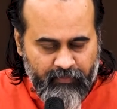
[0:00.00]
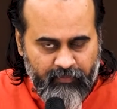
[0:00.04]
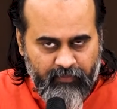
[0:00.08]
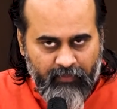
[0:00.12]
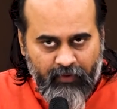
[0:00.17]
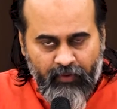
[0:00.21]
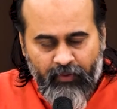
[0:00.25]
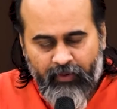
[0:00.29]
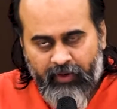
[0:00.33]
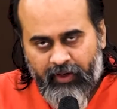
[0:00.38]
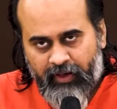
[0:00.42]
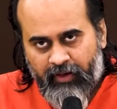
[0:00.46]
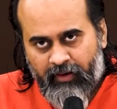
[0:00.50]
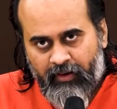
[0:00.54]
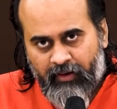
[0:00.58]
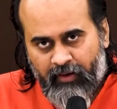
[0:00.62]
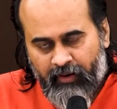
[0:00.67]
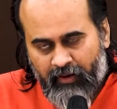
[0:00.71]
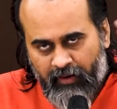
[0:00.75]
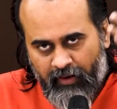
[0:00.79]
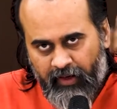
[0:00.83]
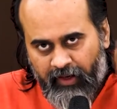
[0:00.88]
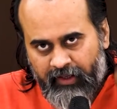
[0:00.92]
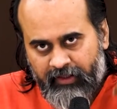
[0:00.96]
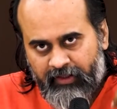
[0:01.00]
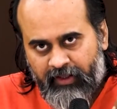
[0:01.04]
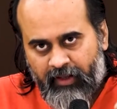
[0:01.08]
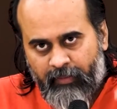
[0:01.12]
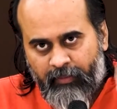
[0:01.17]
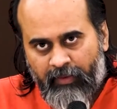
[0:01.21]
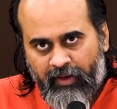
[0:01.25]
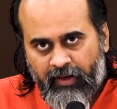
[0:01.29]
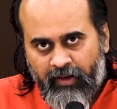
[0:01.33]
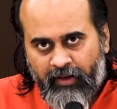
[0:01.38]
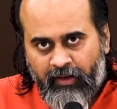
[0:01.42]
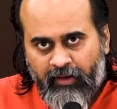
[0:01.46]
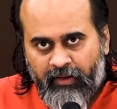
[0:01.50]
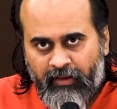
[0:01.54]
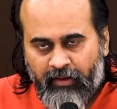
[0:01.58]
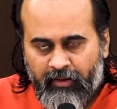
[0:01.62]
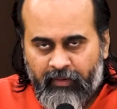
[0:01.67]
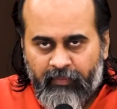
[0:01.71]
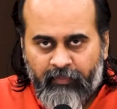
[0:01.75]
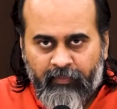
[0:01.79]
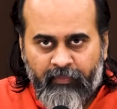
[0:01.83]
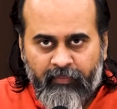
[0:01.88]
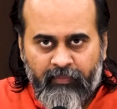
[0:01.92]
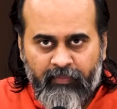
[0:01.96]
You can take them in,
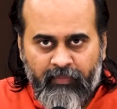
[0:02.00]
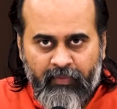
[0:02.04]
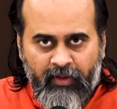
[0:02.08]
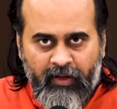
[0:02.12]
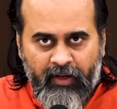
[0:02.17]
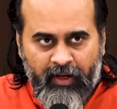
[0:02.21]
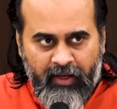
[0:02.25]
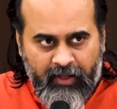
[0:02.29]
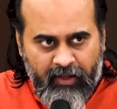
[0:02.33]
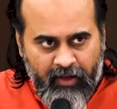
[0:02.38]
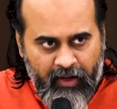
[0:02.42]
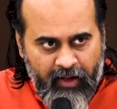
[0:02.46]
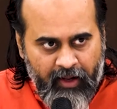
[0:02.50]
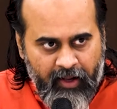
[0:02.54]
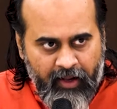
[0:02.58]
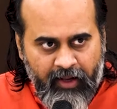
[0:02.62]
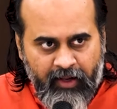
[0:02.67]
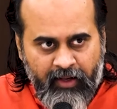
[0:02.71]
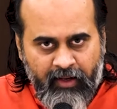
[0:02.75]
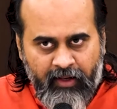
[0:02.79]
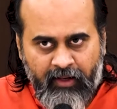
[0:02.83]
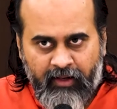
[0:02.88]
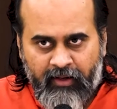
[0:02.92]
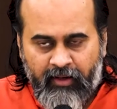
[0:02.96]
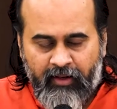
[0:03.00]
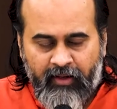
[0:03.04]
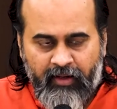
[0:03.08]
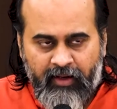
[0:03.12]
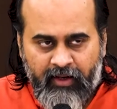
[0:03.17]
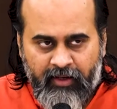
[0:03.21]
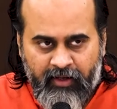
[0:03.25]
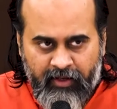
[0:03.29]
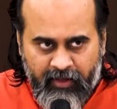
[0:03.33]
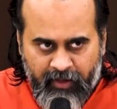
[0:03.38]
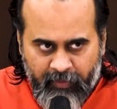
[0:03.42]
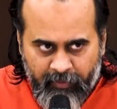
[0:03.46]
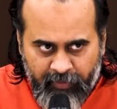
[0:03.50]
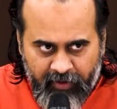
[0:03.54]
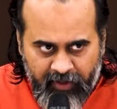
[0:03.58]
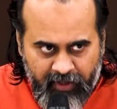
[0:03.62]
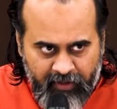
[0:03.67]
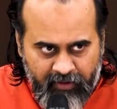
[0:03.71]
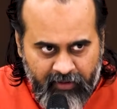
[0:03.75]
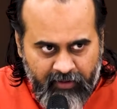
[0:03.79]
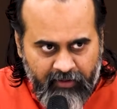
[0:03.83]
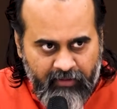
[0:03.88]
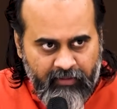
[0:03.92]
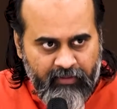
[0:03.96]
get high, get
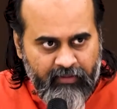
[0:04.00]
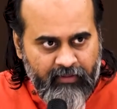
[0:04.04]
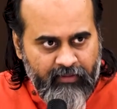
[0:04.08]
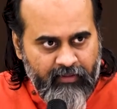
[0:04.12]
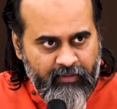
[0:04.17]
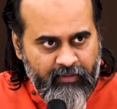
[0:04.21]
inebriated,